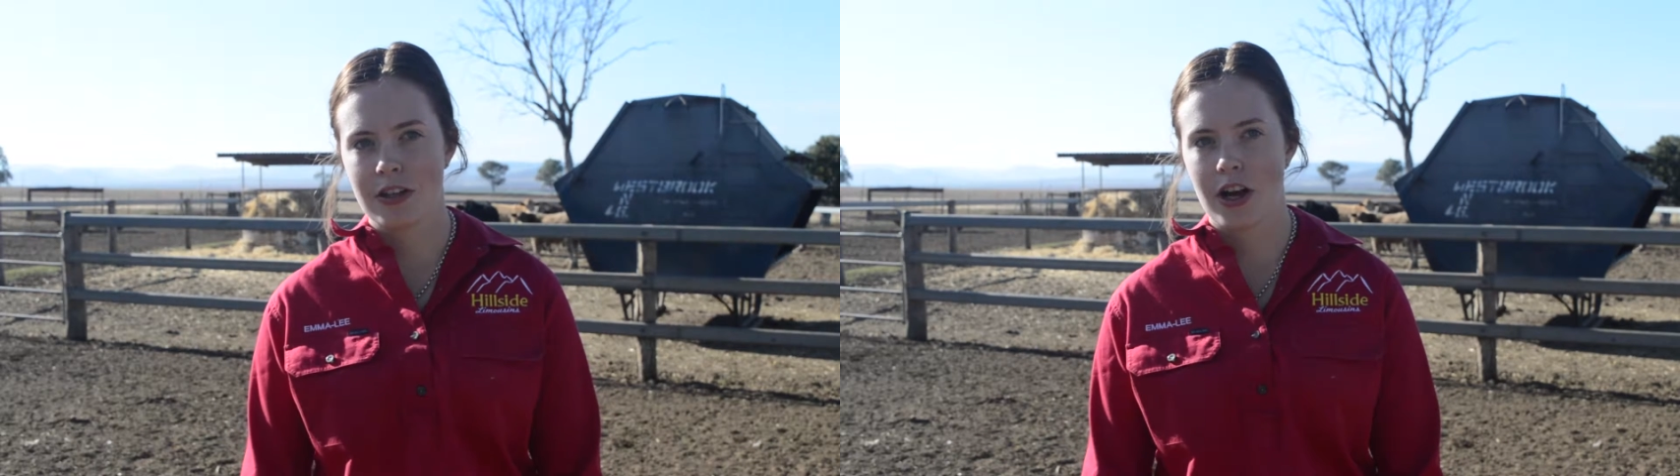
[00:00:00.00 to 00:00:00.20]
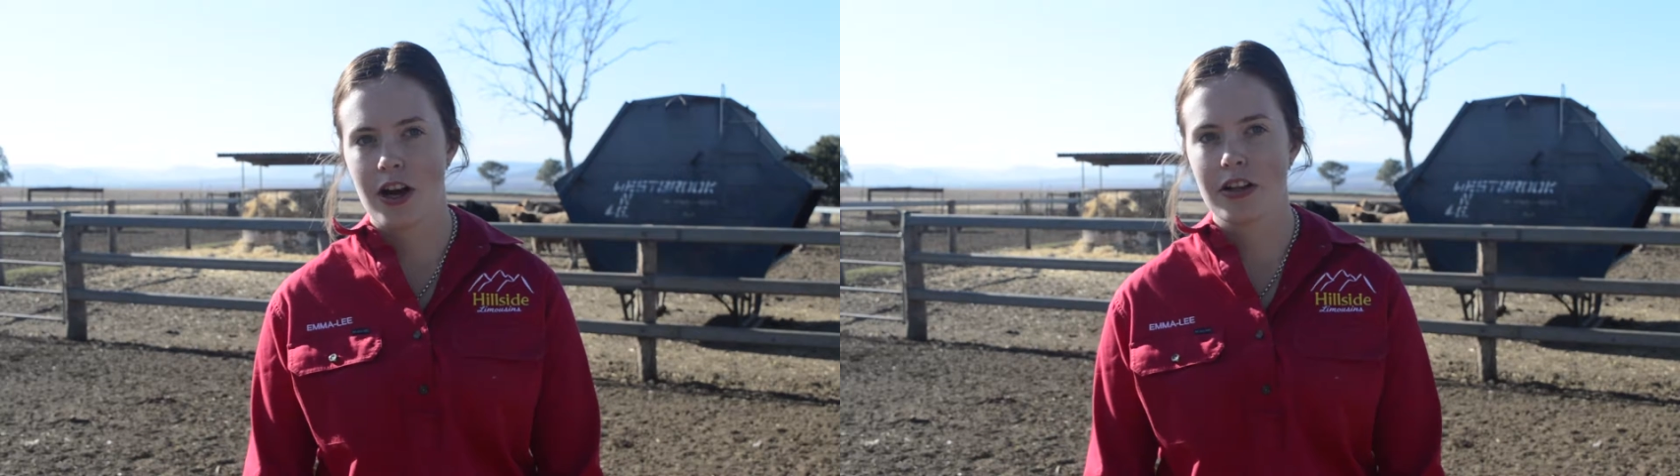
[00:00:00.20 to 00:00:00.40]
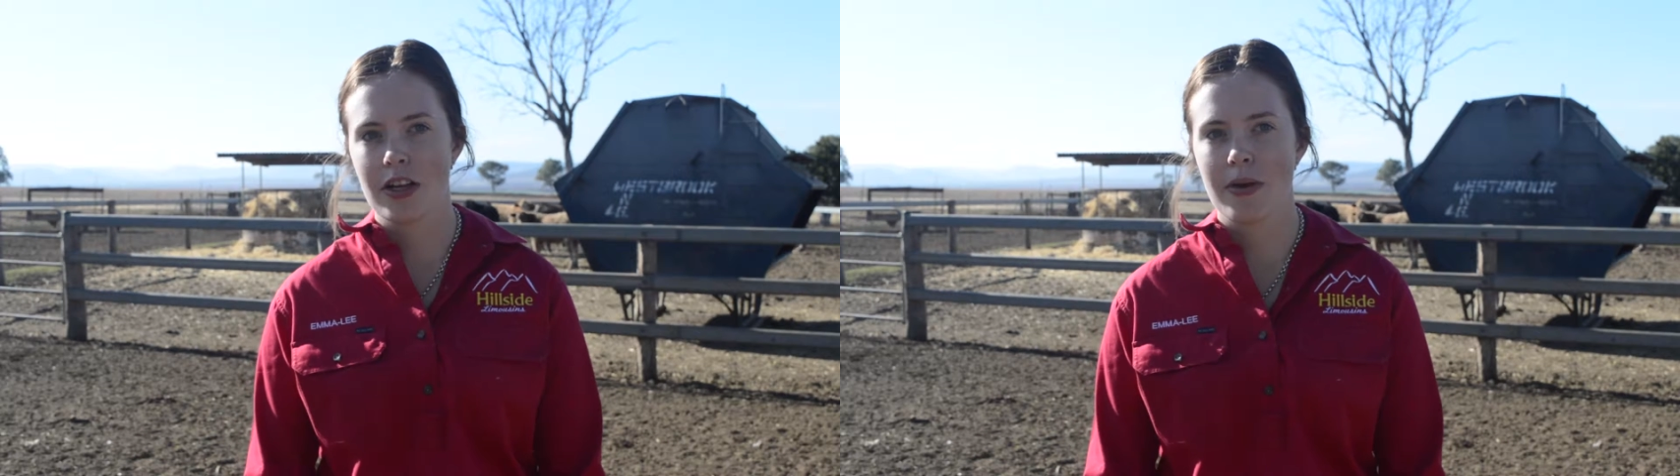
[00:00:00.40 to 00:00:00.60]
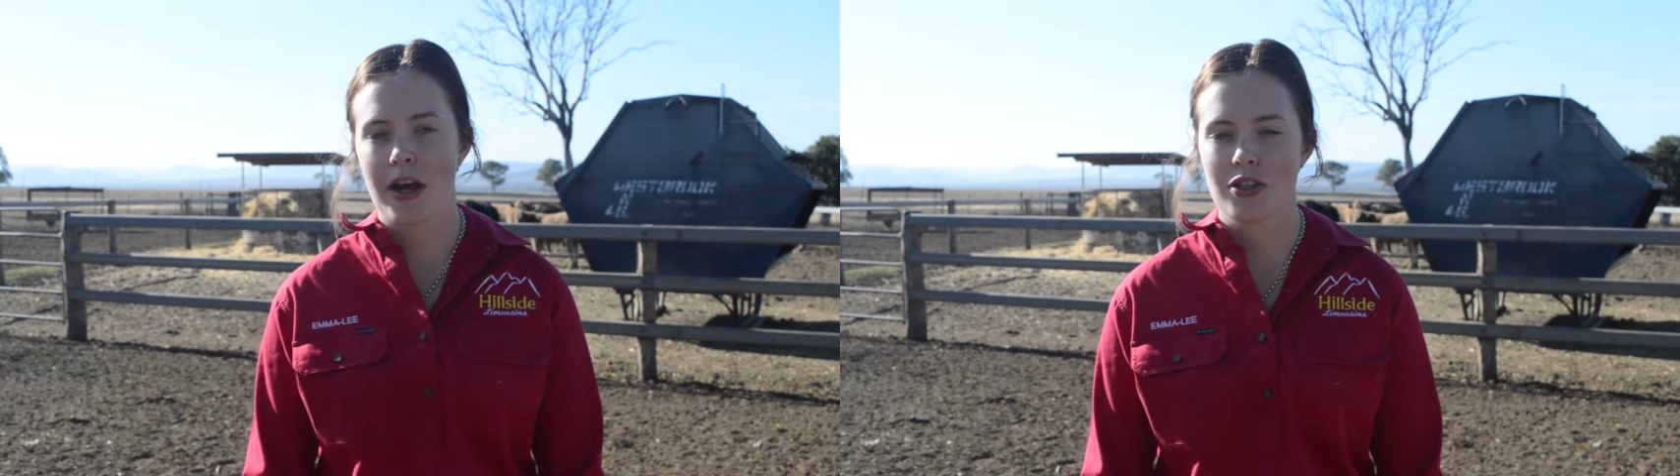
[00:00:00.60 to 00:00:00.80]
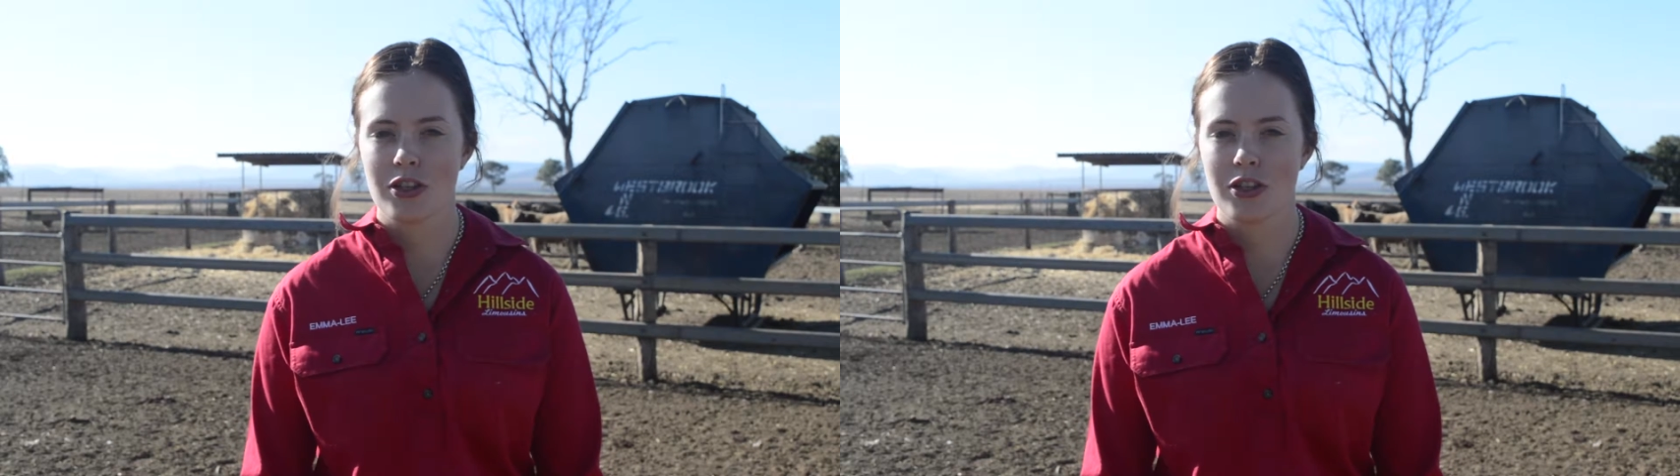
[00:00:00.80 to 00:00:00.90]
currently about